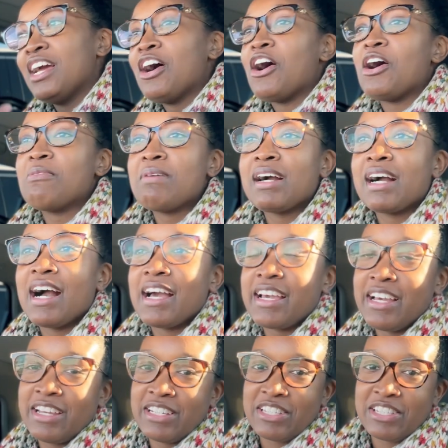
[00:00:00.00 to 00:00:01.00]
Oh my God,
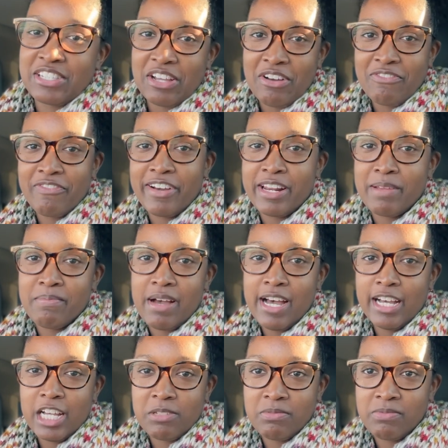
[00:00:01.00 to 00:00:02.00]
it is so funny. My
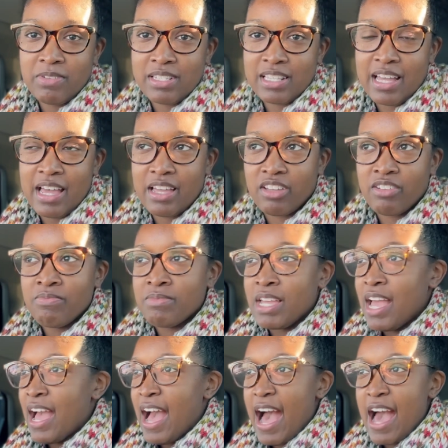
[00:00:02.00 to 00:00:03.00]
husband was like,
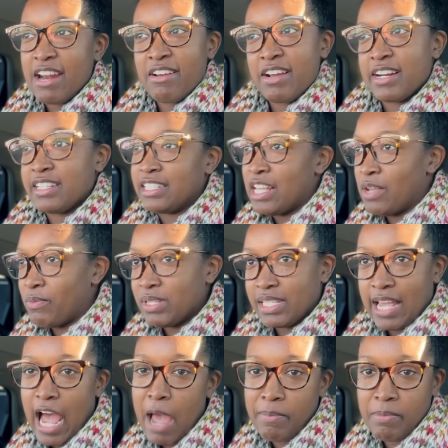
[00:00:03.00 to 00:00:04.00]
I don't understand what's the
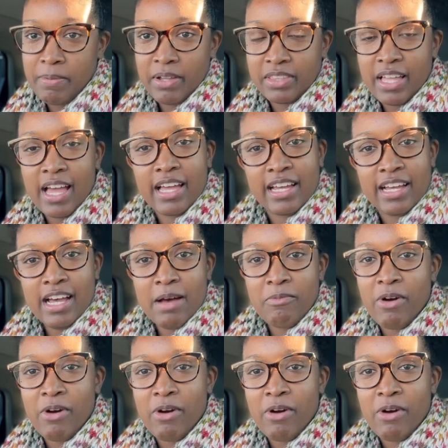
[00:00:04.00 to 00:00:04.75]
hype about that cup.